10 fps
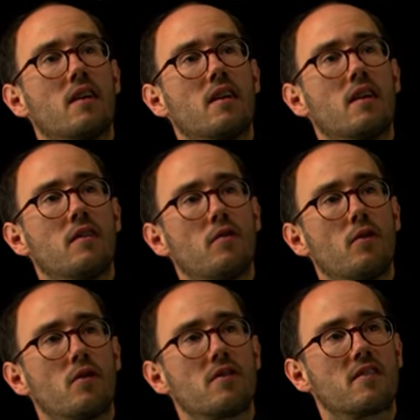
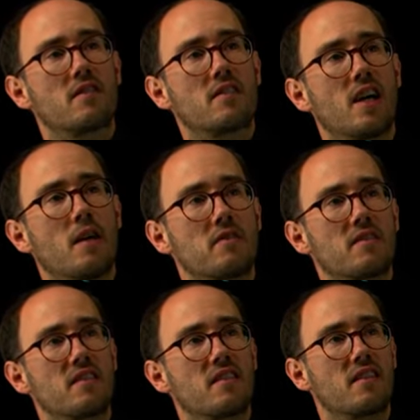inverse times
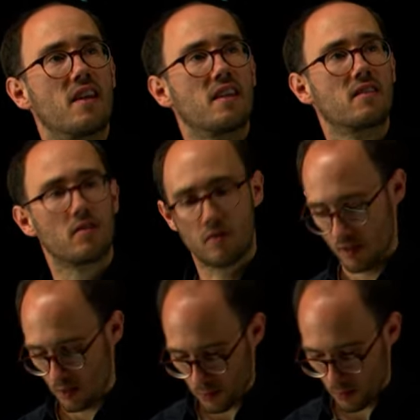z
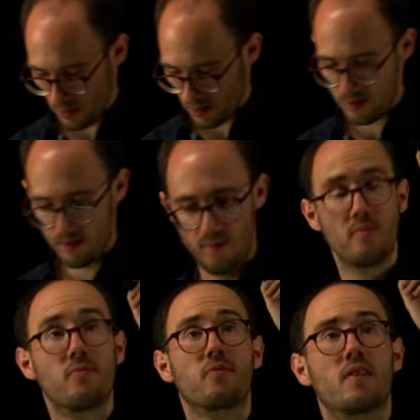transpose
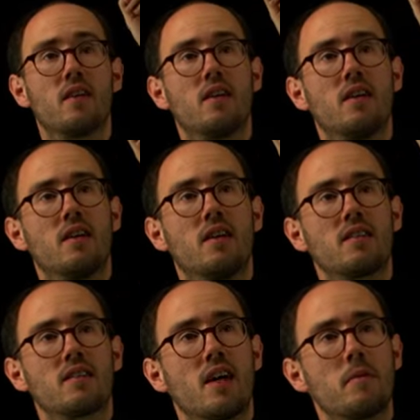
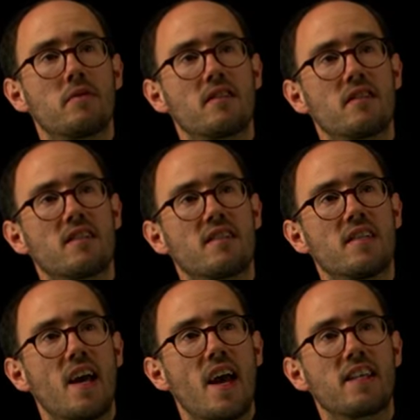times the
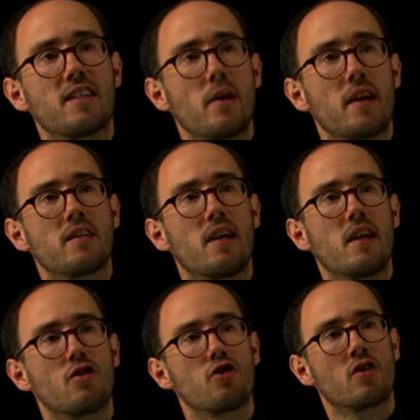
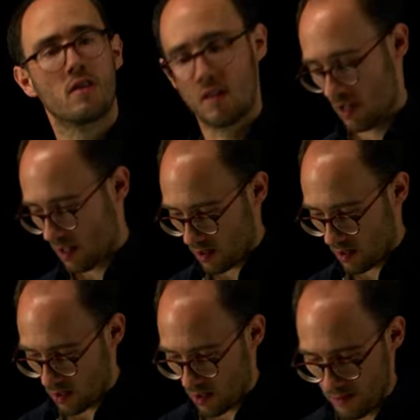expectation
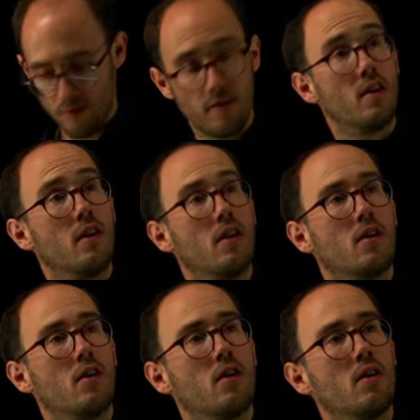of
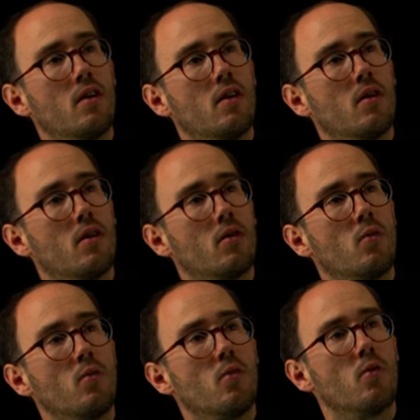
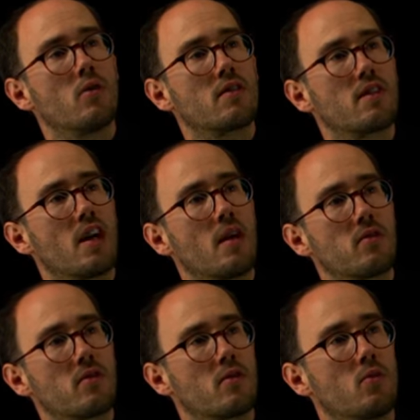nu
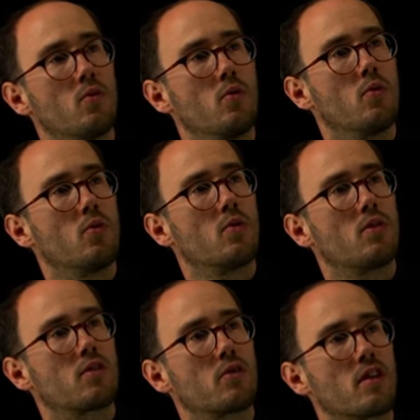times nu
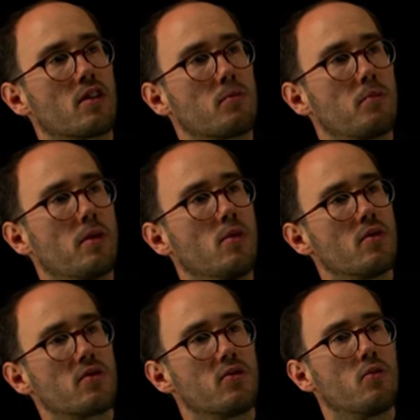
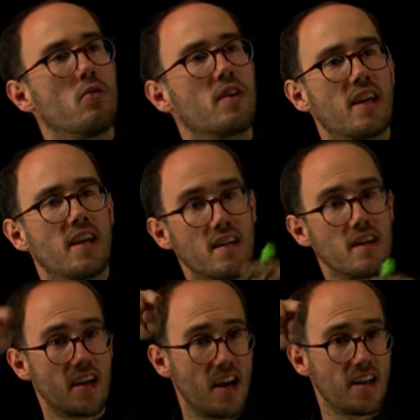transpose, nu again here
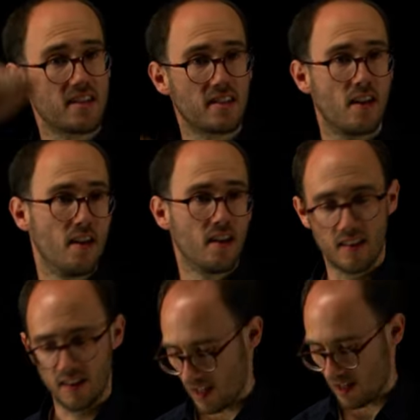as
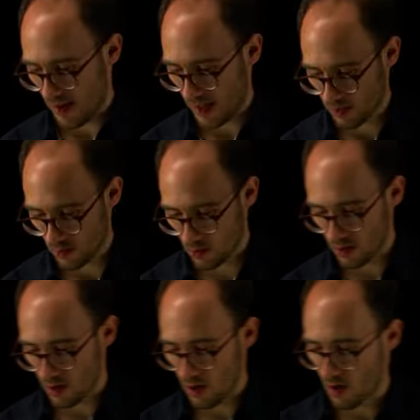the
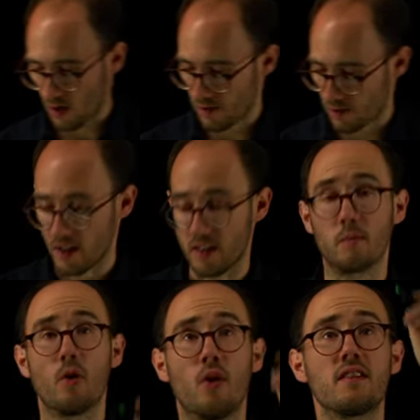vector of random
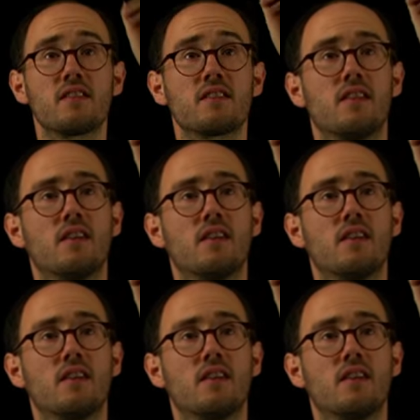noise,